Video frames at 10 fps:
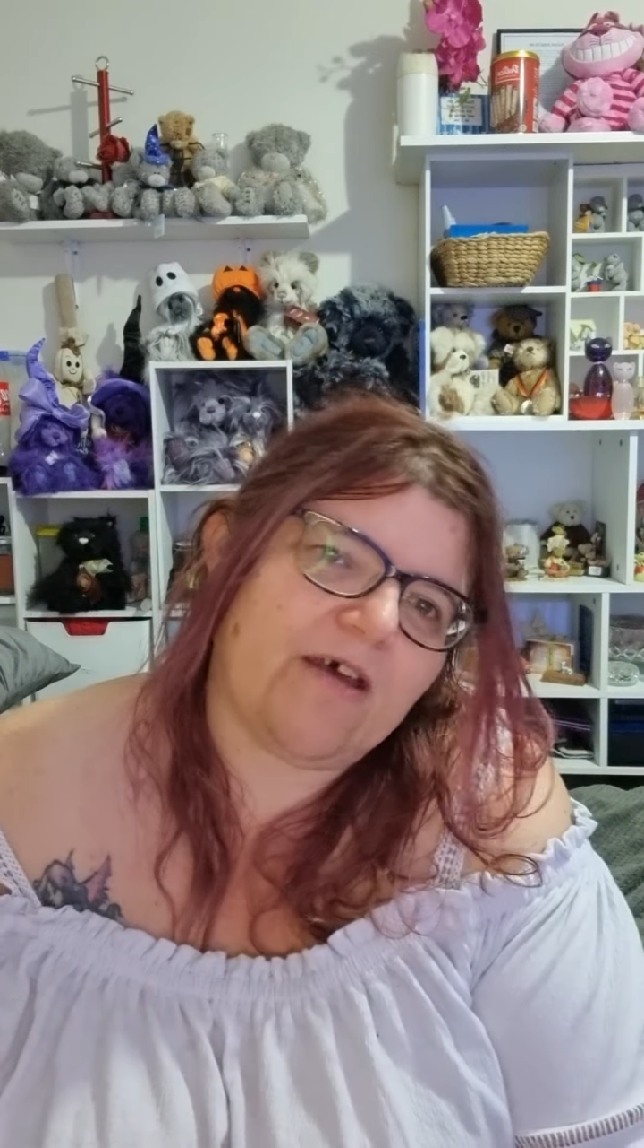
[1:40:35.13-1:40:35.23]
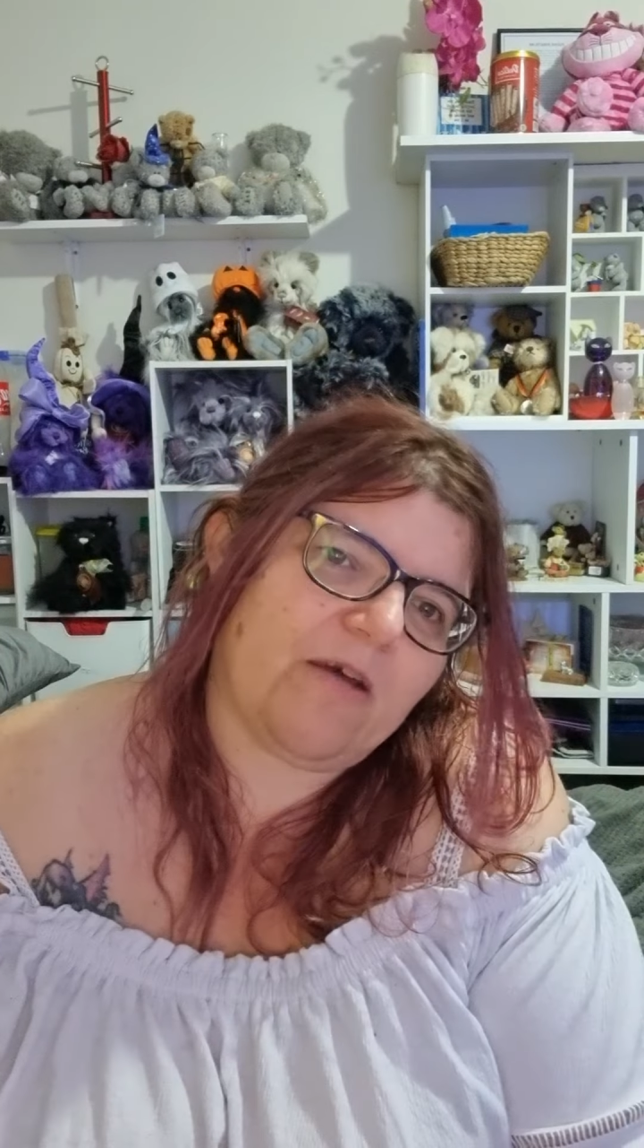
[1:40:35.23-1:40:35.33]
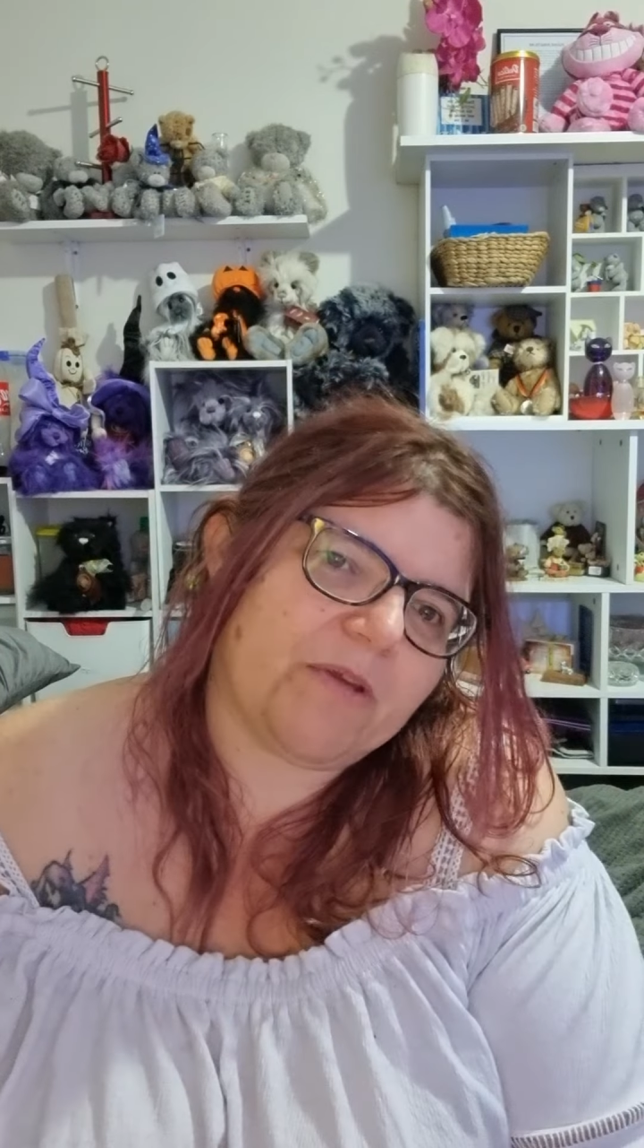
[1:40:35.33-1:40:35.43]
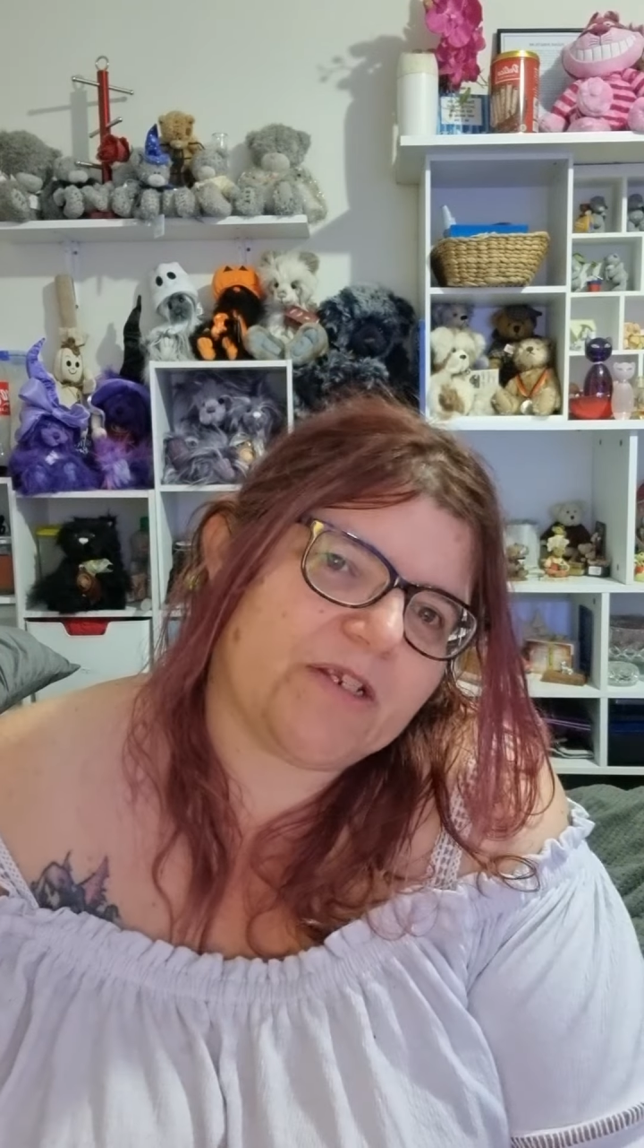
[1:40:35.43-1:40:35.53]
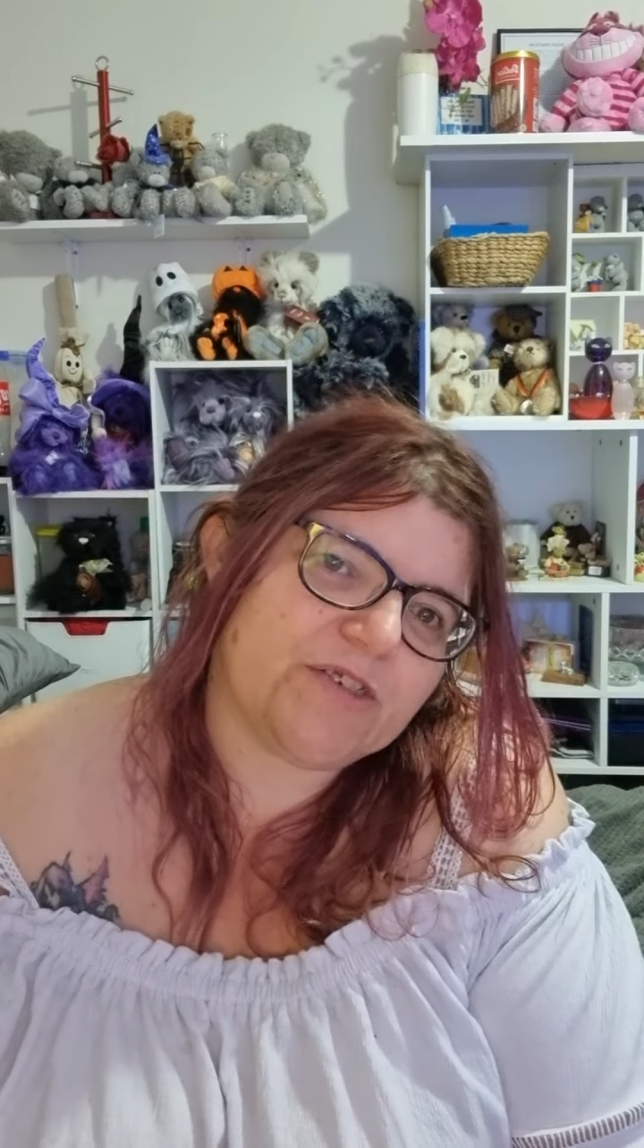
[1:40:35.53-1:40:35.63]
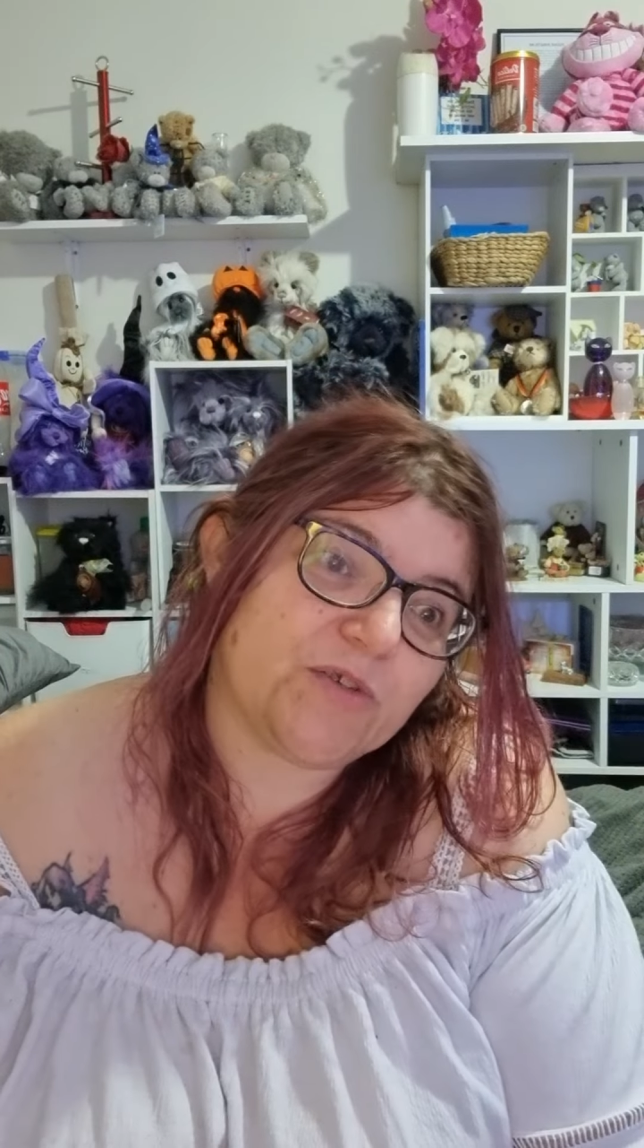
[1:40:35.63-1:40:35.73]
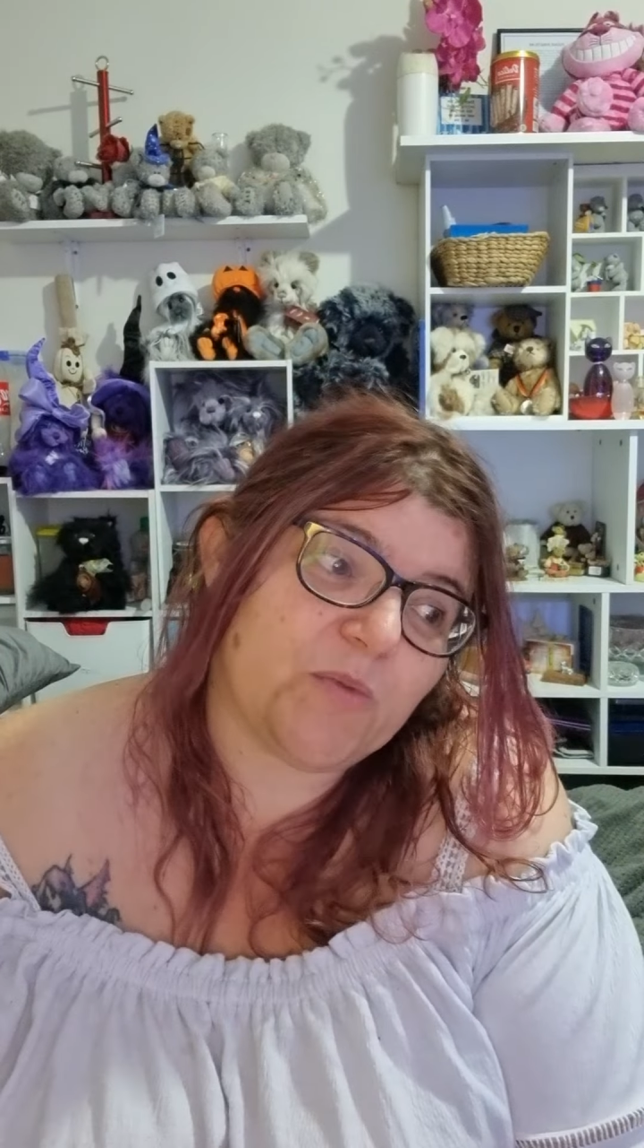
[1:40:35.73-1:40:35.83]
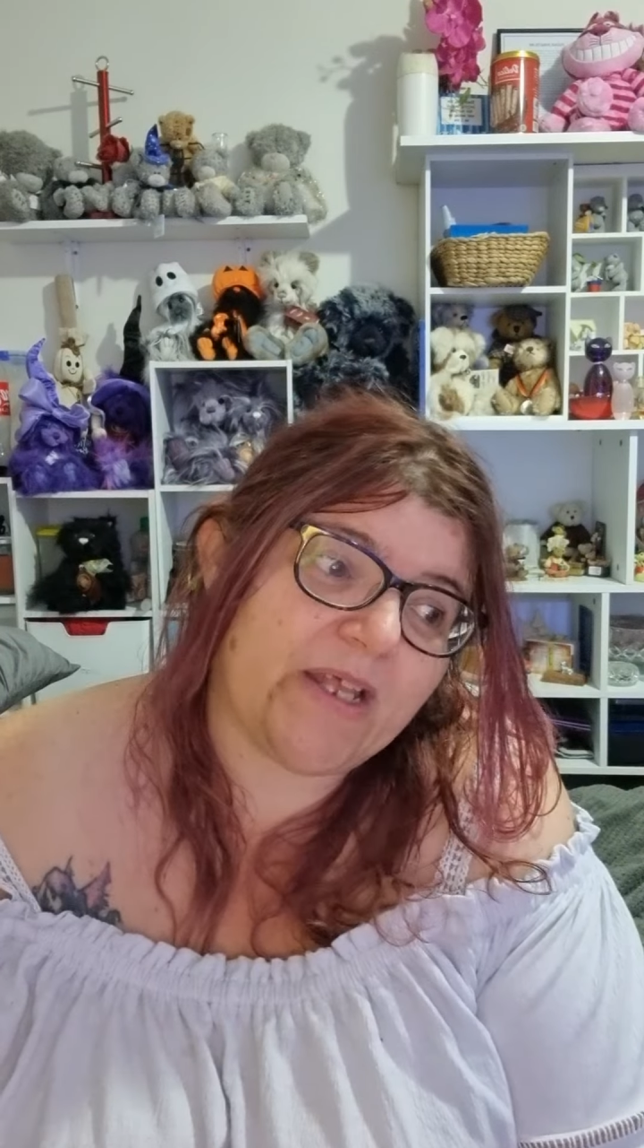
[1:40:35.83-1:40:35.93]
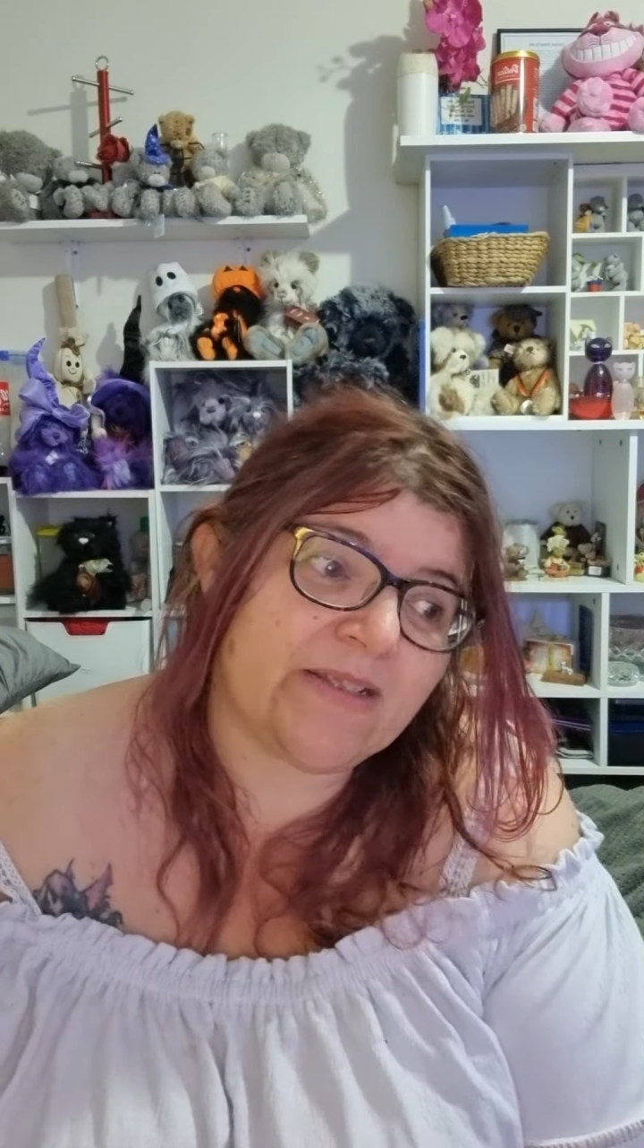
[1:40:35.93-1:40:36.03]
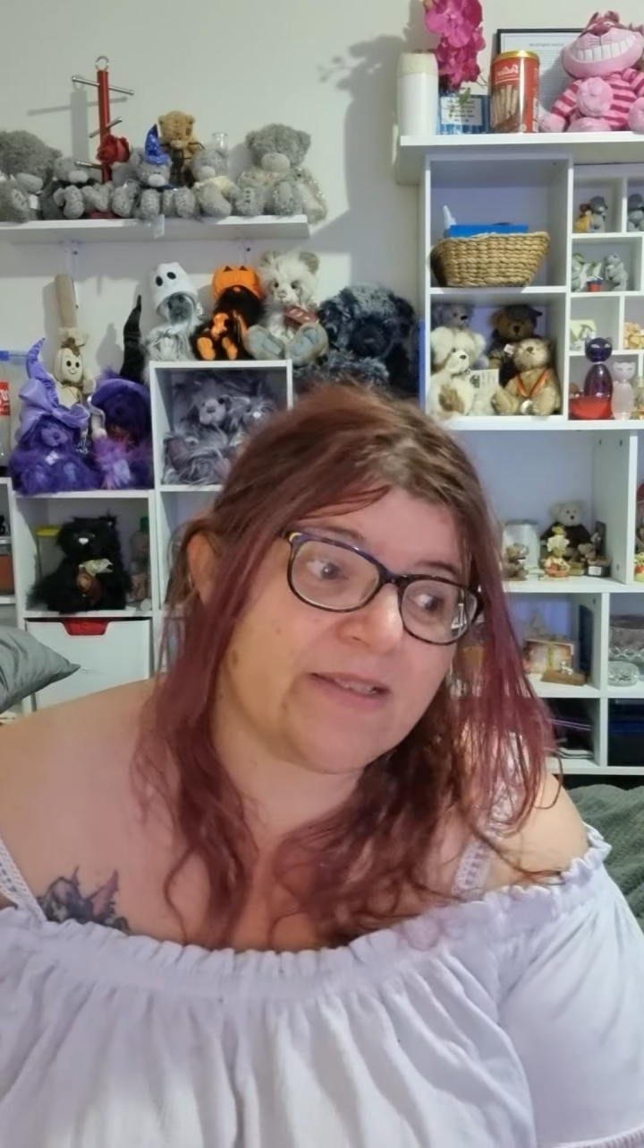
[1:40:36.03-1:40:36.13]
I'm going to do
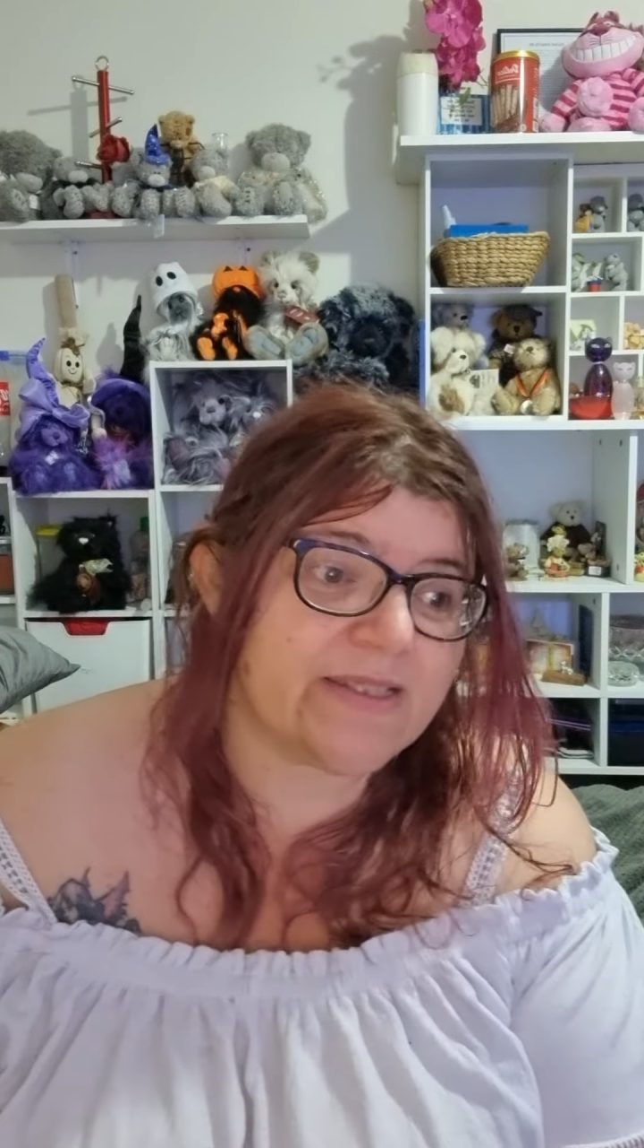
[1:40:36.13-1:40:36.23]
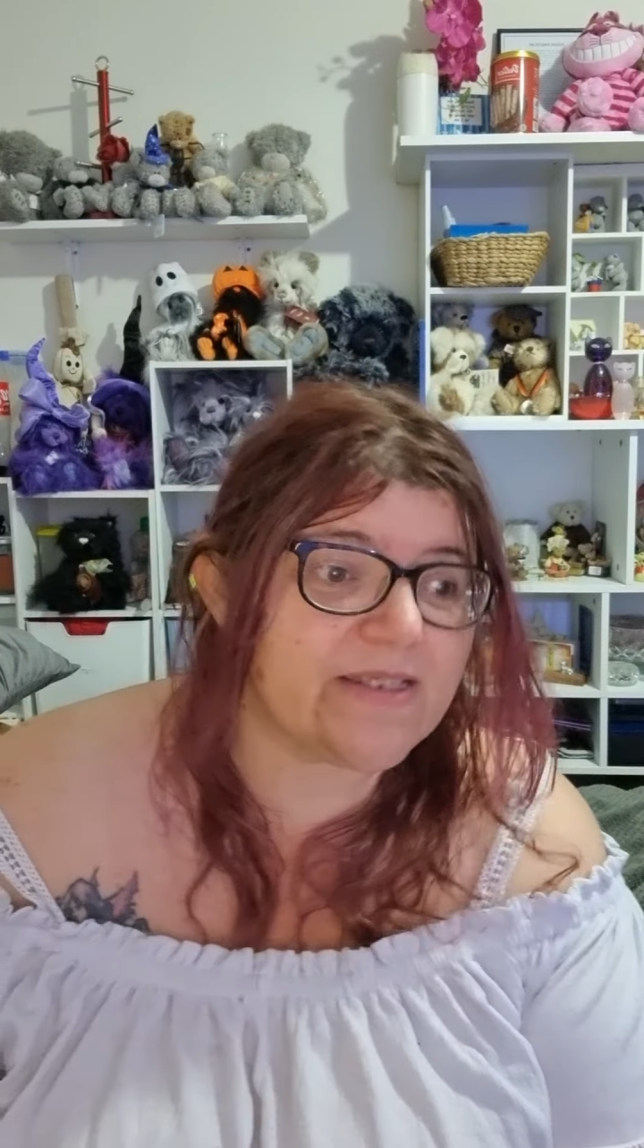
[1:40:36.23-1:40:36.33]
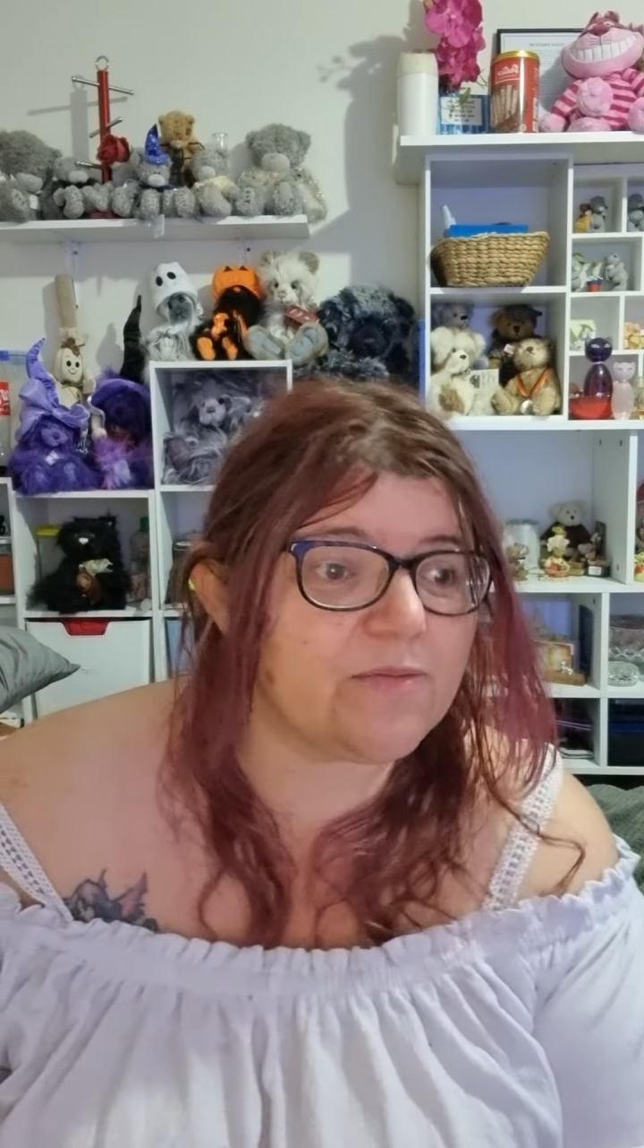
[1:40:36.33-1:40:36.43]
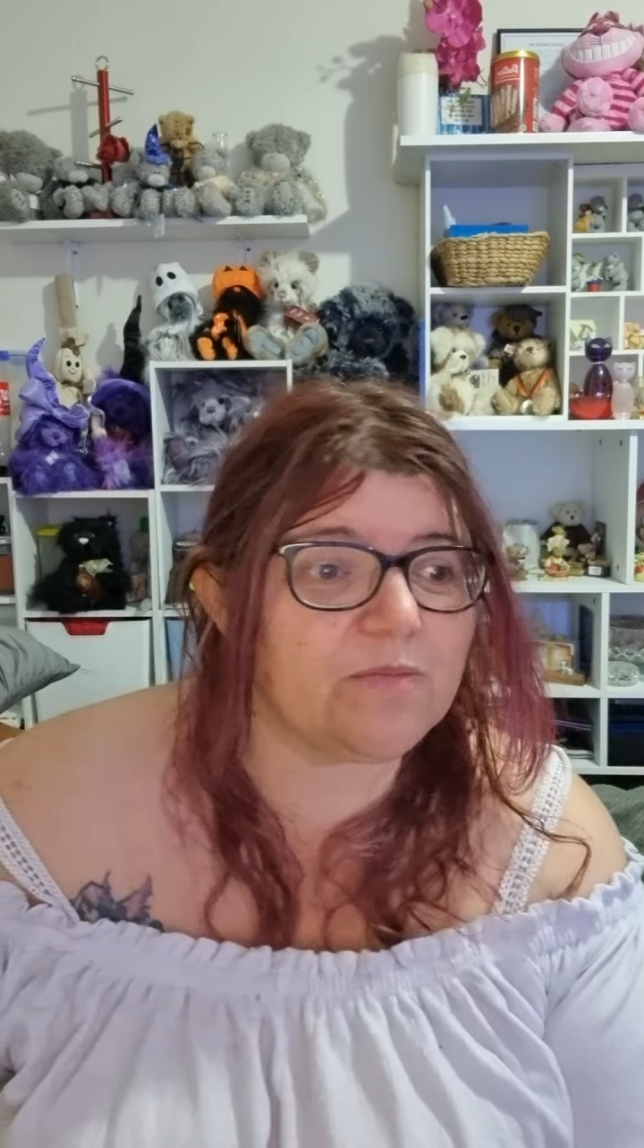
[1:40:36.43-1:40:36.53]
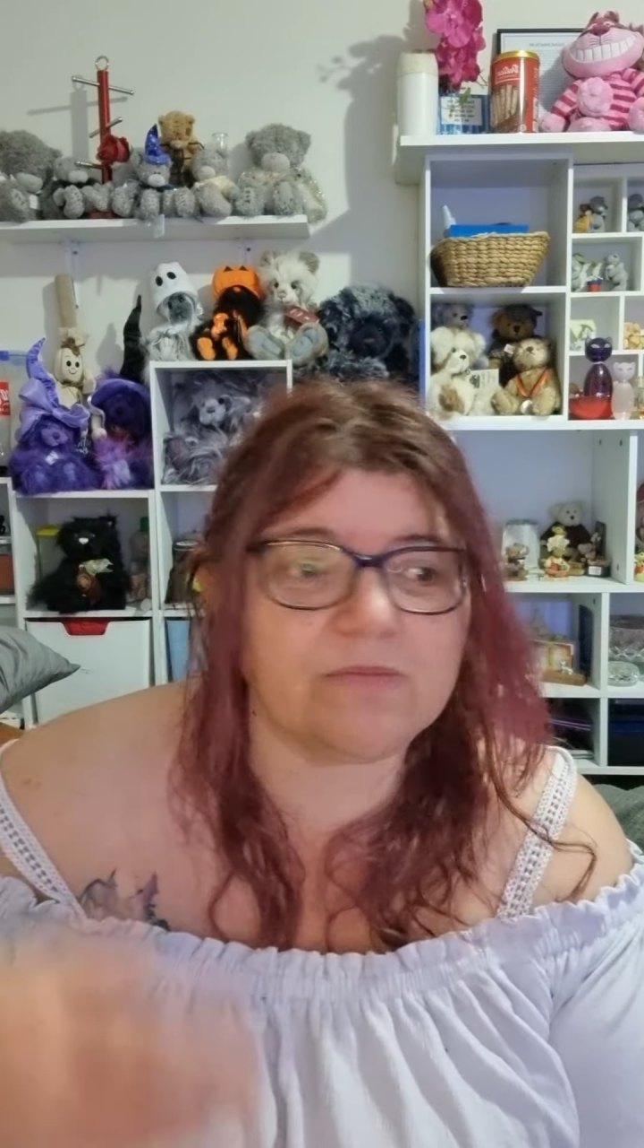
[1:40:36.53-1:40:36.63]
ones